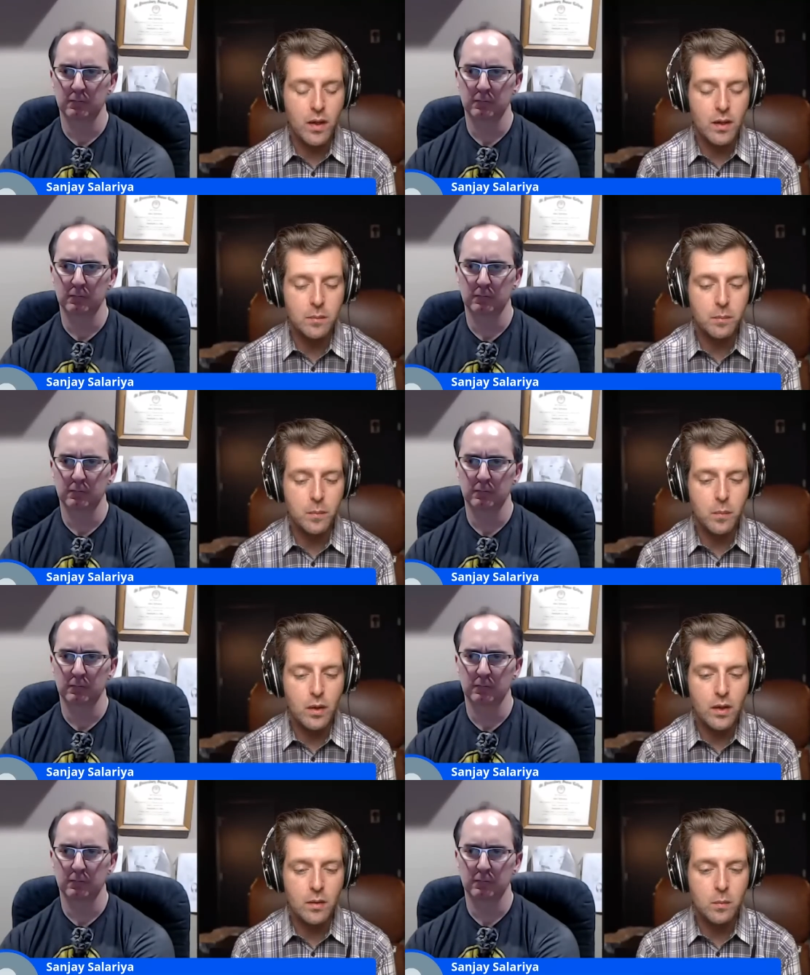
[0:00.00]
Speaker 1: um,
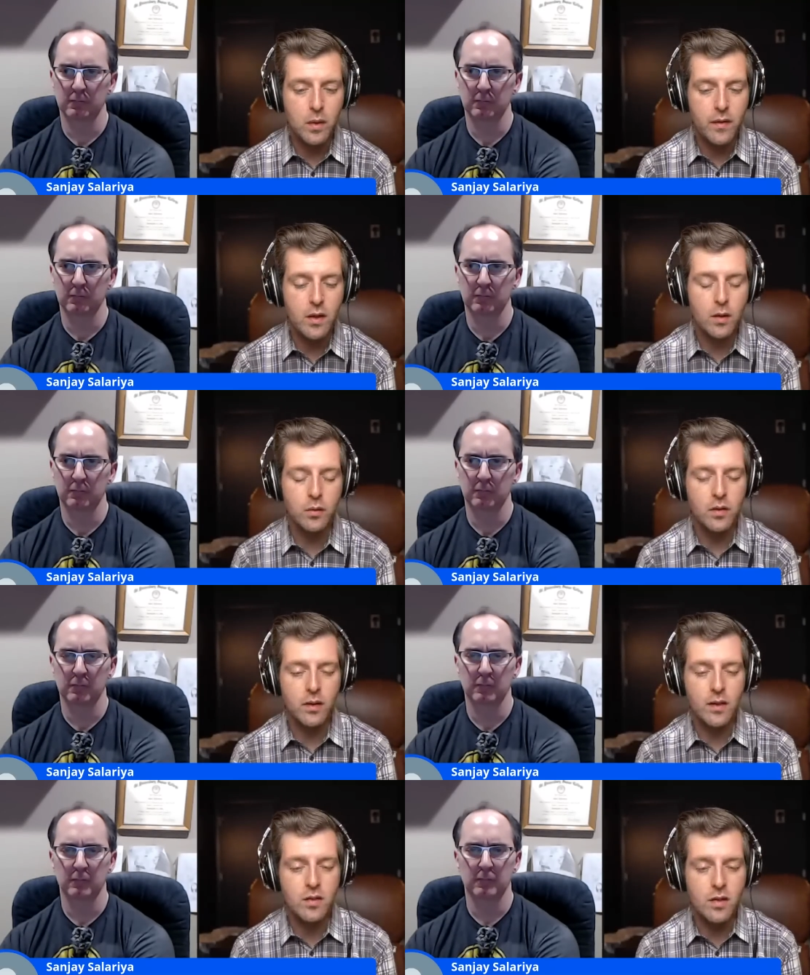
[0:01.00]
uh, one of the acoustic
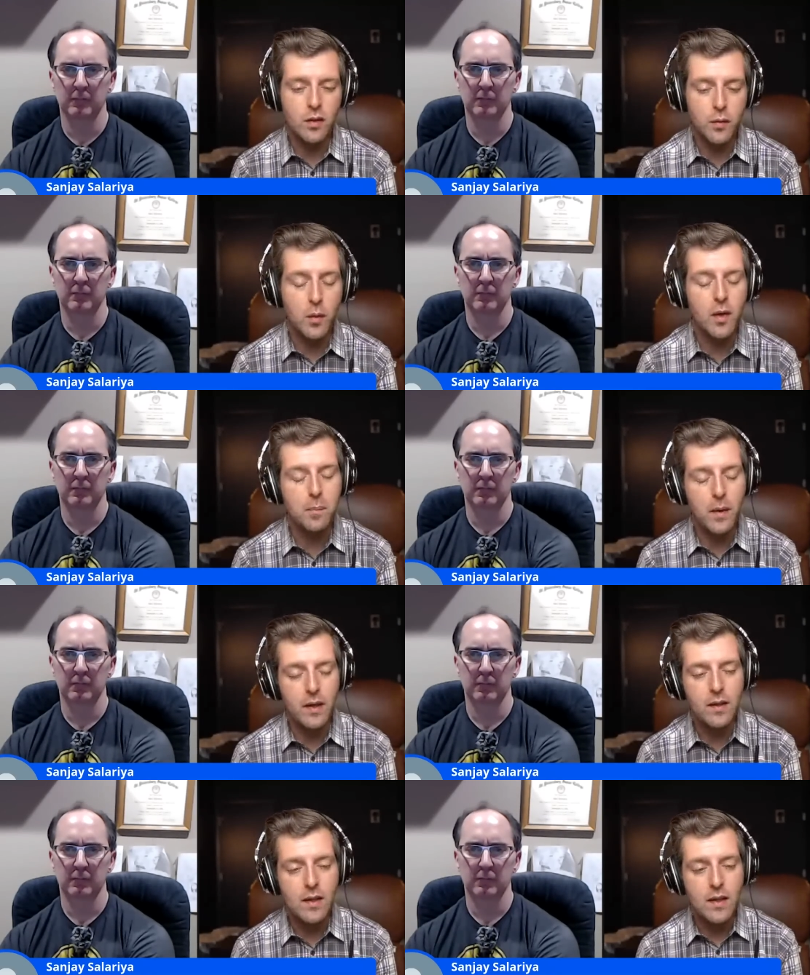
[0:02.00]
engineers for it, but
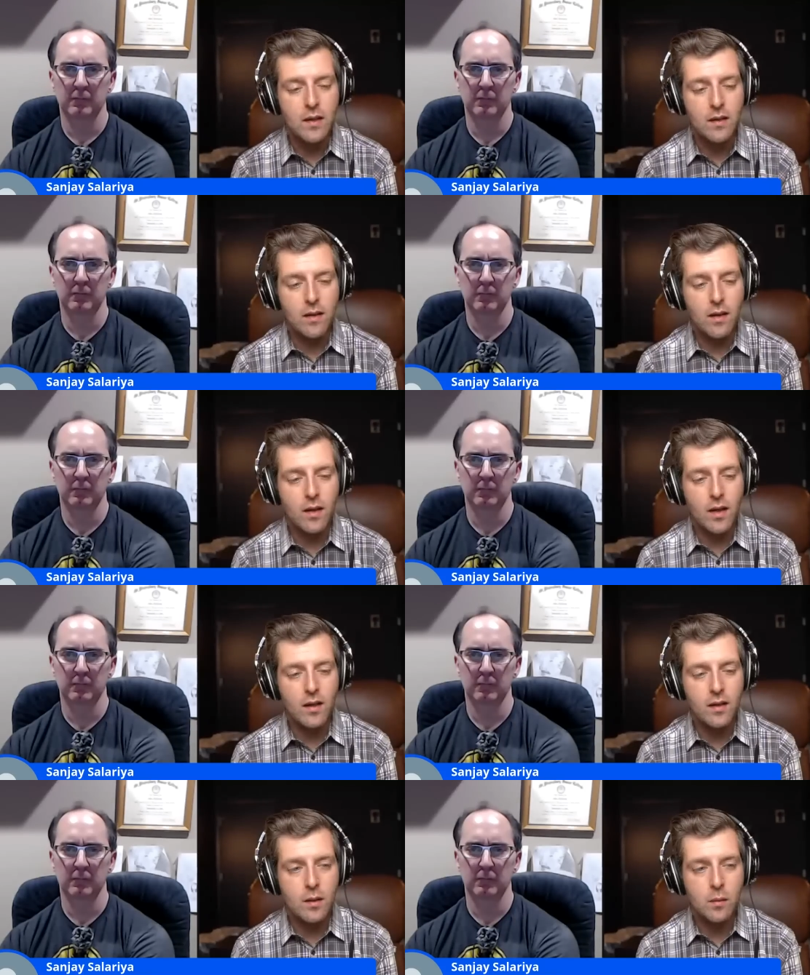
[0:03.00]
uh,
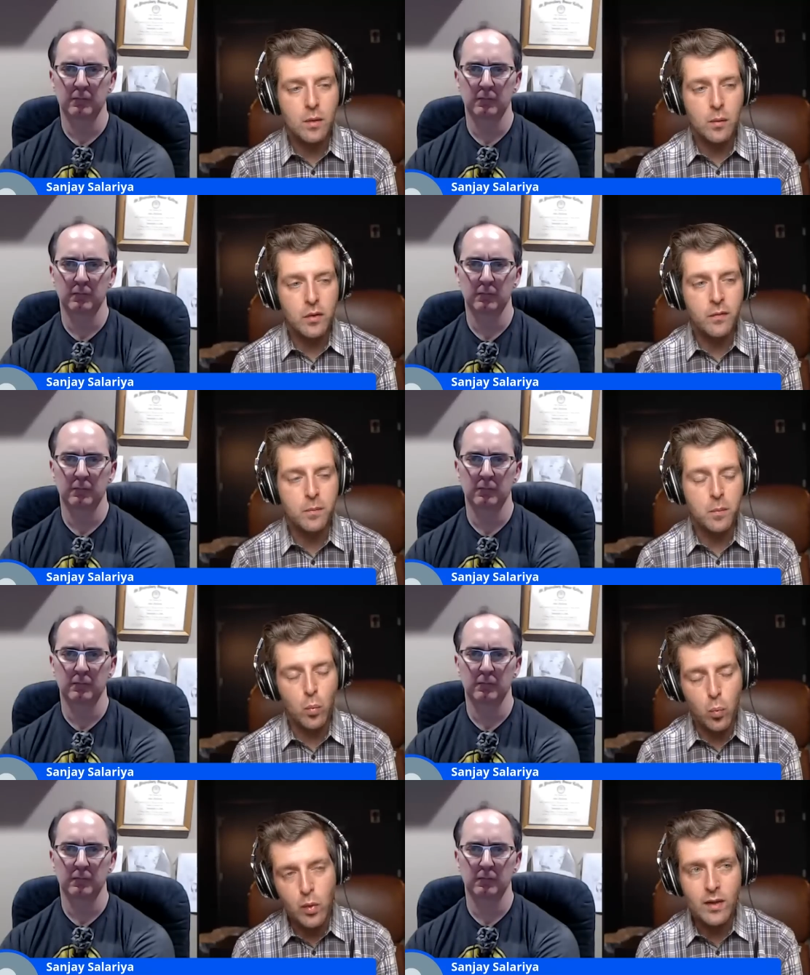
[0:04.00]
it, it was a
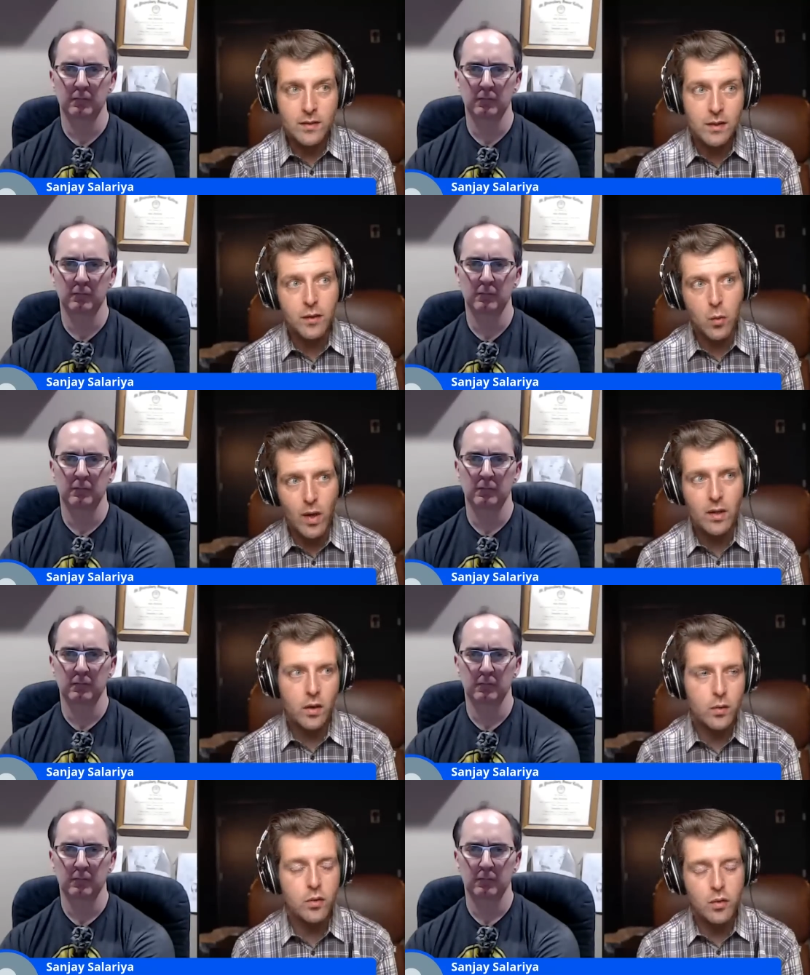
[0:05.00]
relatively well
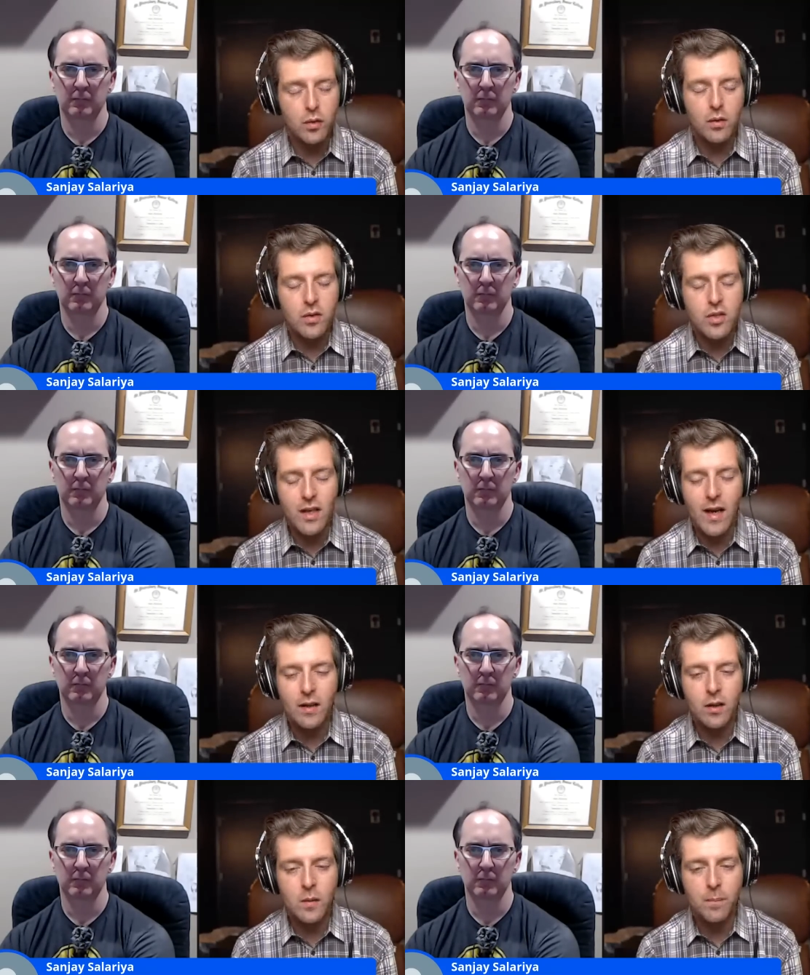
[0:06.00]
known studio in
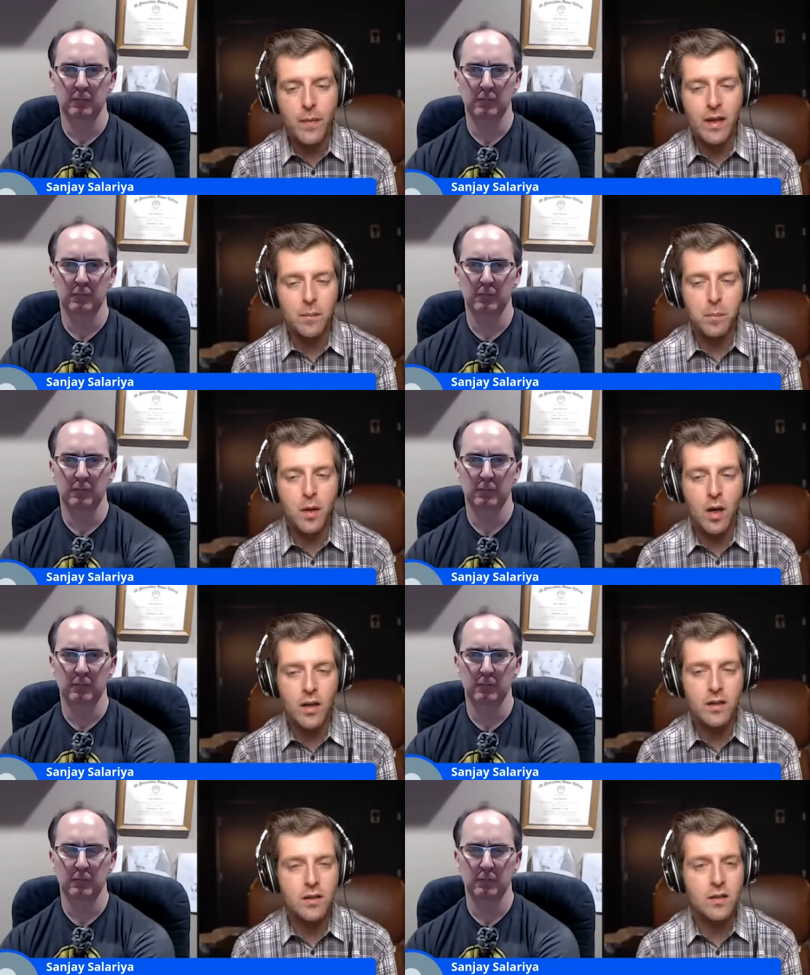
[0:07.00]
Chicago that had gone
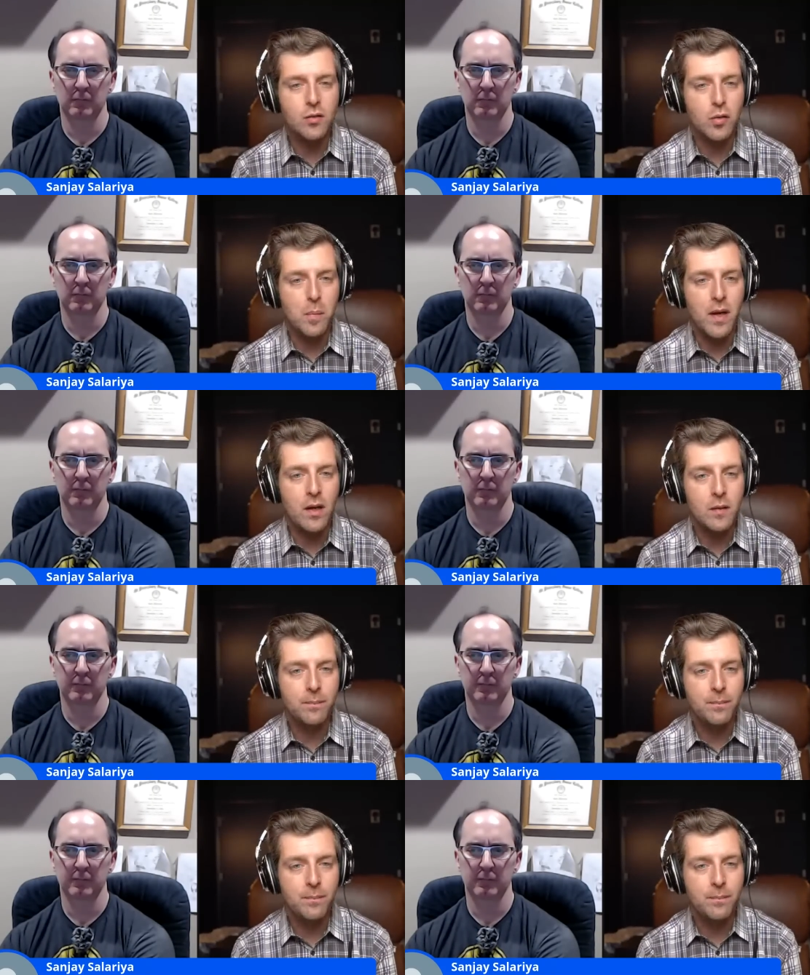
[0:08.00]
into disrepair.